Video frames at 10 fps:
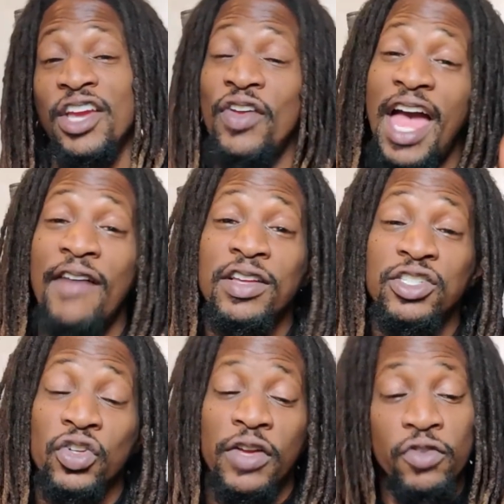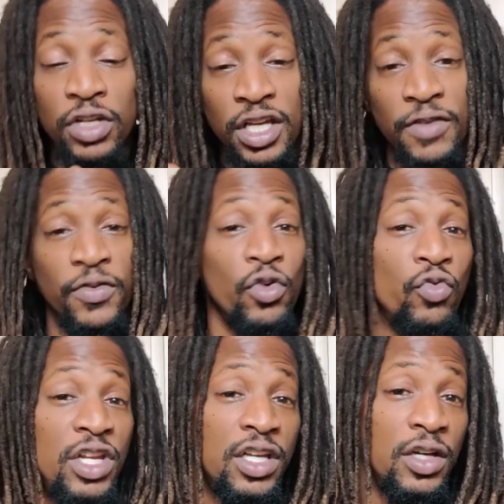you have it. So if you're looking for a
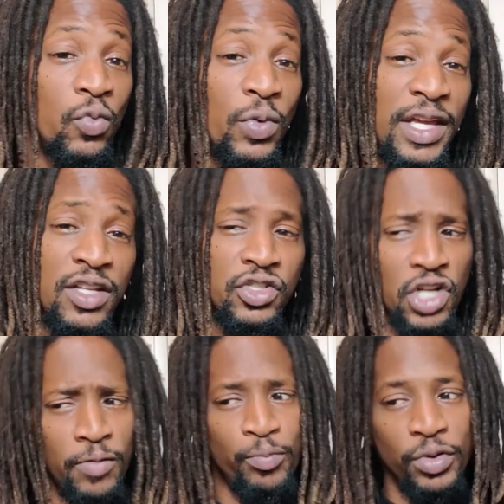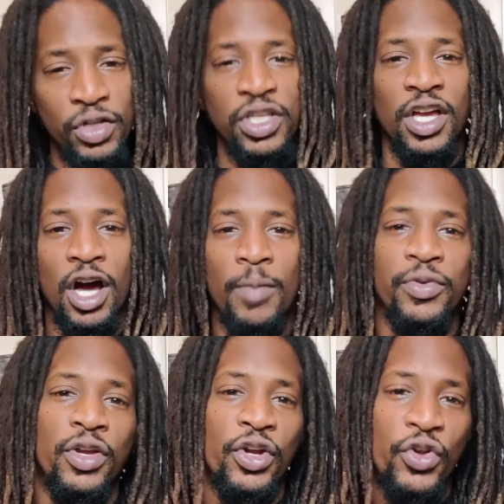really good way to start building up
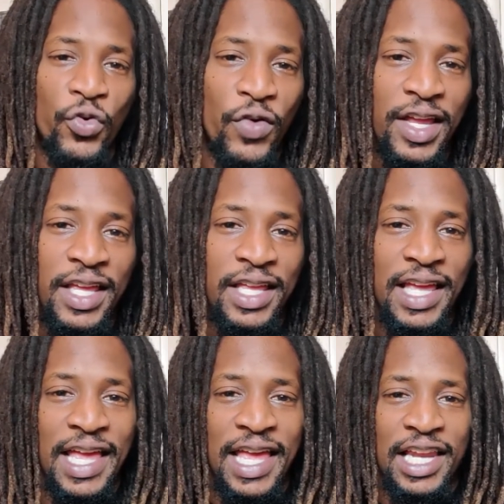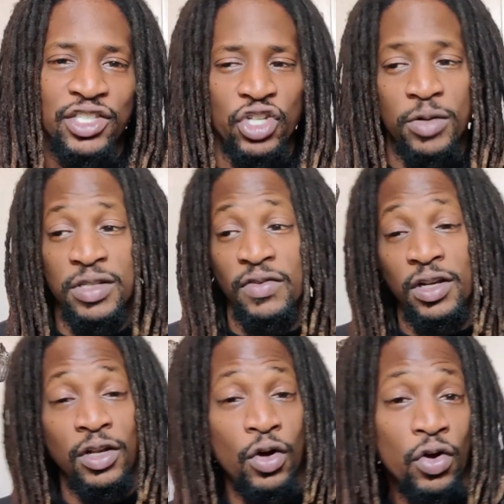your credit, and in terms of a
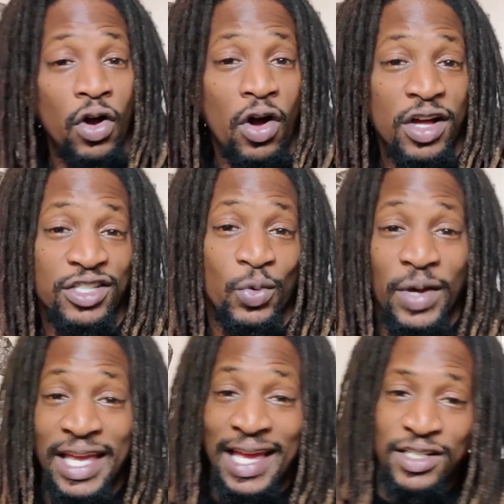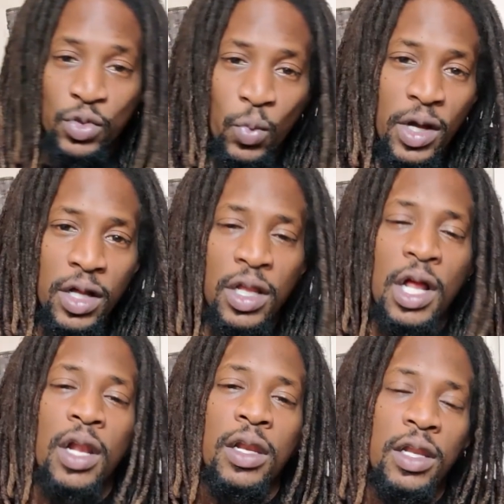low cost way as well,
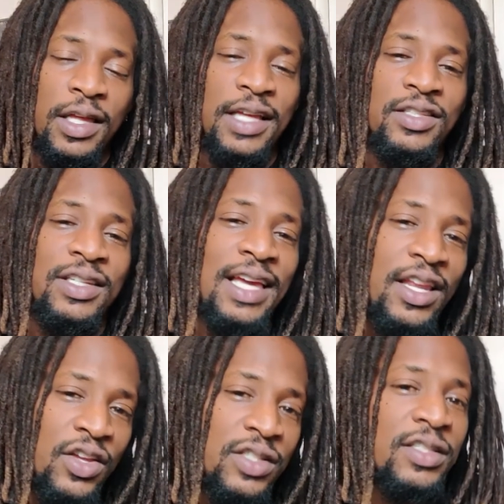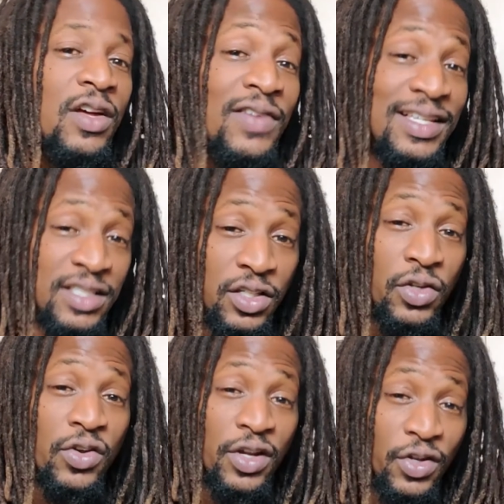look into getting yourself a
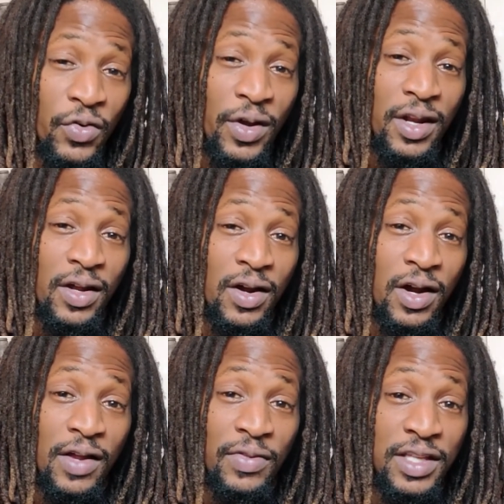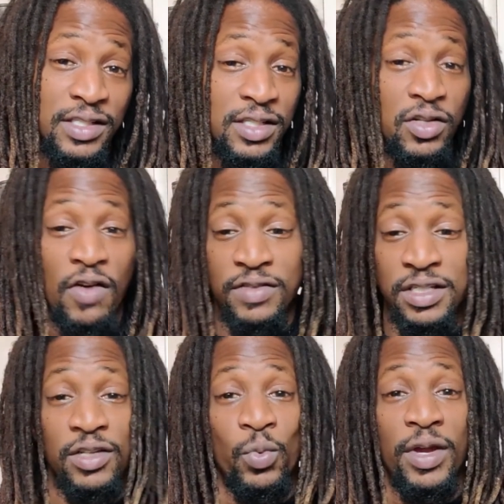secured credit card. This is
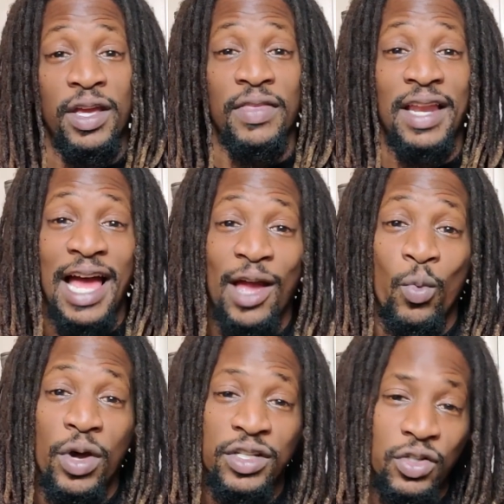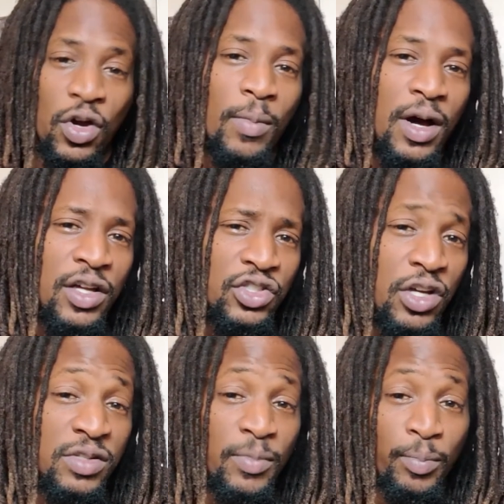obviously the way that I wanted to go about in
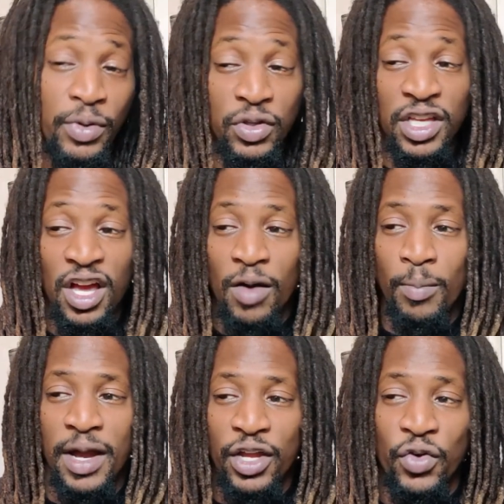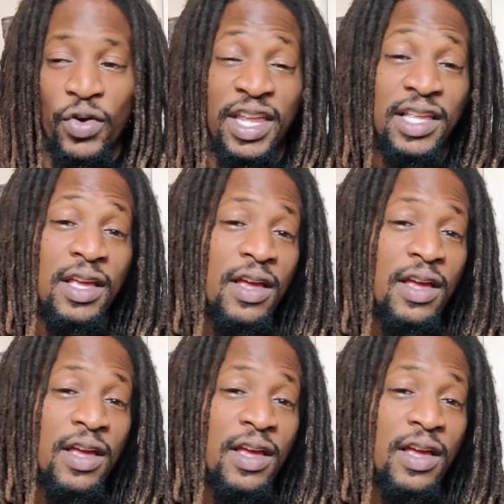terms of building up my credit